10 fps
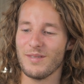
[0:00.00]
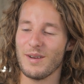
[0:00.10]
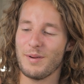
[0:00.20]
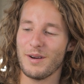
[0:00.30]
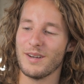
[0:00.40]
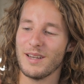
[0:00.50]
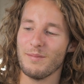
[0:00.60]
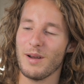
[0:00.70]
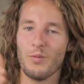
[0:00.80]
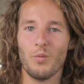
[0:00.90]
apparently
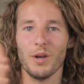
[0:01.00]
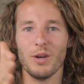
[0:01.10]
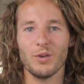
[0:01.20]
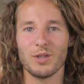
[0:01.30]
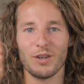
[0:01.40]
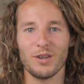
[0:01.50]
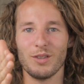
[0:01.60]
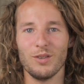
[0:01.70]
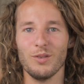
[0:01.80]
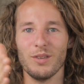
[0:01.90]
my wheel started
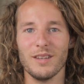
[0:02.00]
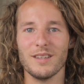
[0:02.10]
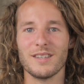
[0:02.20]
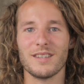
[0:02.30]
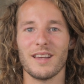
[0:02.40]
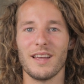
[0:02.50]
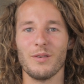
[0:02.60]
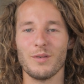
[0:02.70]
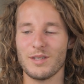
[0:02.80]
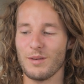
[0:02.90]
to do this, and there
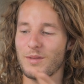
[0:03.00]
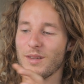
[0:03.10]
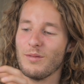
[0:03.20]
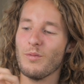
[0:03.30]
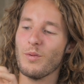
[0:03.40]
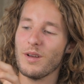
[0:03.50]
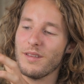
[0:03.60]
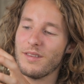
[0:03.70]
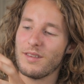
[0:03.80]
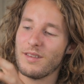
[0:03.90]
was something
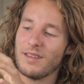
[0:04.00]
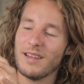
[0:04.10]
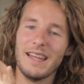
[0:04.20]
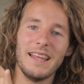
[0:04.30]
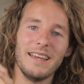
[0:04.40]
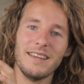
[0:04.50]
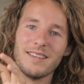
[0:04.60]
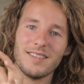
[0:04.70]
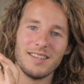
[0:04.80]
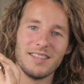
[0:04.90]
with the
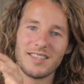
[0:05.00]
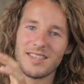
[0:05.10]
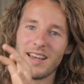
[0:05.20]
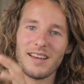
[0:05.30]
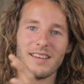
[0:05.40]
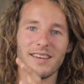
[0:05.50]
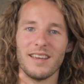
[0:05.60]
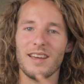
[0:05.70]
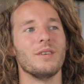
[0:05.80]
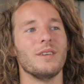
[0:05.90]
layers inside.
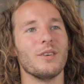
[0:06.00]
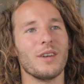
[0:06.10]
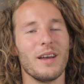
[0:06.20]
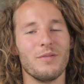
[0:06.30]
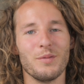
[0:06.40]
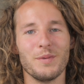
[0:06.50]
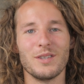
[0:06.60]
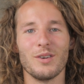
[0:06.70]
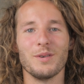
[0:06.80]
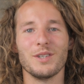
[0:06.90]
Your life would be
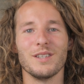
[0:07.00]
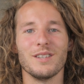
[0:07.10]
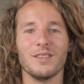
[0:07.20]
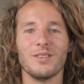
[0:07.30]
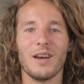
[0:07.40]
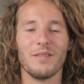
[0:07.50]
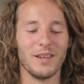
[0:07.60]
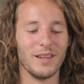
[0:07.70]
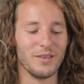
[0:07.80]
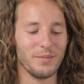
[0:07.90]
so much easier to have a
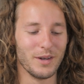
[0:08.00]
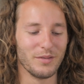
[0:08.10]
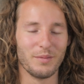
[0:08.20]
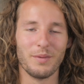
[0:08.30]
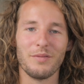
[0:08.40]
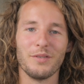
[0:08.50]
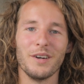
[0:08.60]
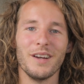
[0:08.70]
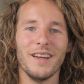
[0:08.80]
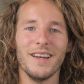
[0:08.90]
little bit of a buffer